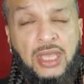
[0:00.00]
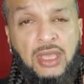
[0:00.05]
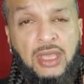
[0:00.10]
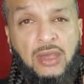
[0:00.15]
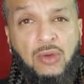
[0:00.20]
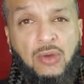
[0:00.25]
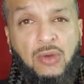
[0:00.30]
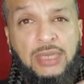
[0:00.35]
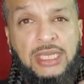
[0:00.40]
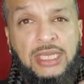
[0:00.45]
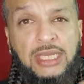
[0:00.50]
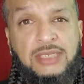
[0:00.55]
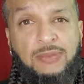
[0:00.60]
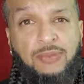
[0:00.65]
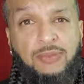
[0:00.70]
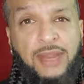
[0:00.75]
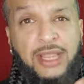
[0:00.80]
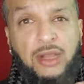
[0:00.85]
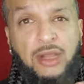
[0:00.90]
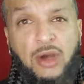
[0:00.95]
we need to
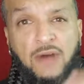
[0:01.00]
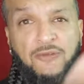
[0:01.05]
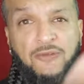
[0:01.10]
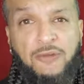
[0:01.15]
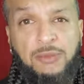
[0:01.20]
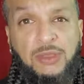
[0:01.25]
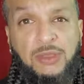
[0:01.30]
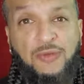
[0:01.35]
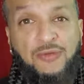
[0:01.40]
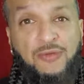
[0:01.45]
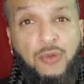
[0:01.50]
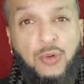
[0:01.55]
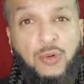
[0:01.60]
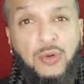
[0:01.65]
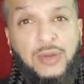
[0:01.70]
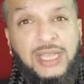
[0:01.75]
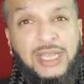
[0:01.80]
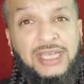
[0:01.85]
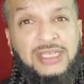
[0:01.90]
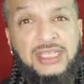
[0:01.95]
break off from the 4
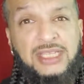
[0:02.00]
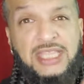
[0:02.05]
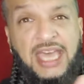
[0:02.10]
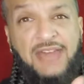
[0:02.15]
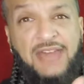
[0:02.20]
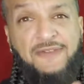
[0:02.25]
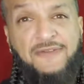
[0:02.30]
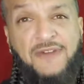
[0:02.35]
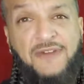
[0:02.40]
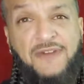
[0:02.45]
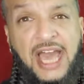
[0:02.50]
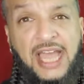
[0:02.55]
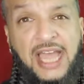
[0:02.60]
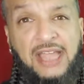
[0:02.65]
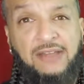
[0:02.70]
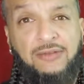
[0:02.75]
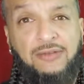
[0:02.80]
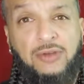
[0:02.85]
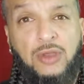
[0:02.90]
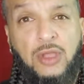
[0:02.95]
into that
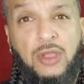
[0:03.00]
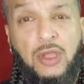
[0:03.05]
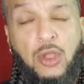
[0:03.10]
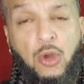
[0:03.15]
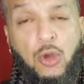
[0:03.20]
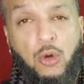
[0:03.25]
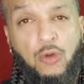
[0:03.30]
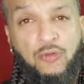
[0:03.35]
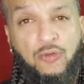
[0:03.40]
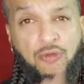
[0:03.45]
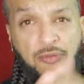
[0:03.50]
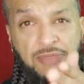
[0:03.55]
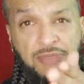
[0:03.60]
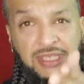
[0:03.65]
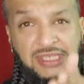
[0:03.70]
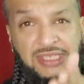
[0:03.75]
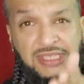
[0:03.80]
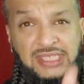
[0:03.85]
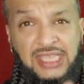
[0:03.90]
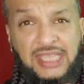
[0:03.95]
5, or from the
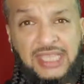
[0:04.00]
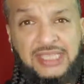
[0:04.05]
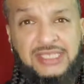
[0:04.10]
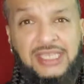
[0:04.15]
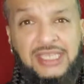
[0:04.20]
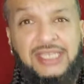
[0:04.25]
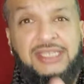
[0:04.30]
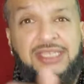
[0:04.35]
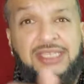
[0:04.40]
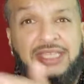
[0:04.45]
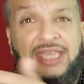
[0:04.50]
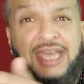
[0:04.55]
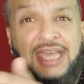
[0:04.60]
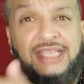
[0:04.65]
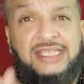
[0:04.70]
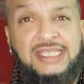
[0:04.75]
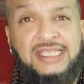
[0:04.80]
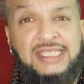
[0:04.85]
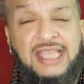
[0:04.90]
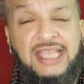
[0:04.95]
6 into that
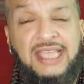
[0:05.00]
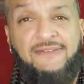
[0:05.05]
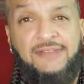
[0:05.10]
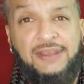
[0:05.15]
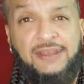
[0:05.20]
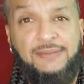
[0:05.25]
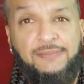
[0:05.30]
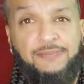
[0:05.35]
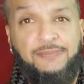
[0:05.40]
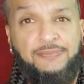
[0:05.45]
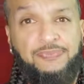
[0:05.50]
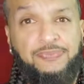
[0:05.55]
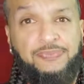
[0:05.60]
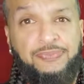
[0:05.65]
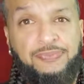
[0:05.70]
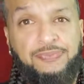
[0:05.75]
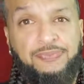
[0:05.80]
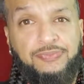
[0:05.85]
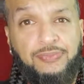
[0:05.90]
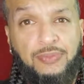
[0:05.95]
7,
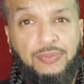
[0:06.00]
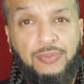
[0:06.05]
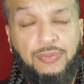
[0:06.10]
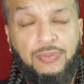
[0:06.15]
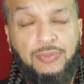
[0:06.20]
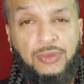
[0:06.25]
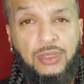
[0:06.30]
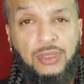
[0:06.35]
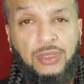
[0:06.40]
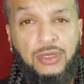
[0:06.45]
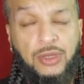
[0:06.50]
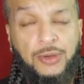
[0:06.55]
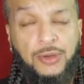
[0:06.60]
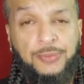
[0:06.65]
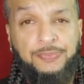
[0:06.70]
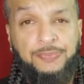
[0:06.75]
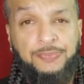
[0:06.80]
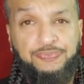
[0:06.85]
you know,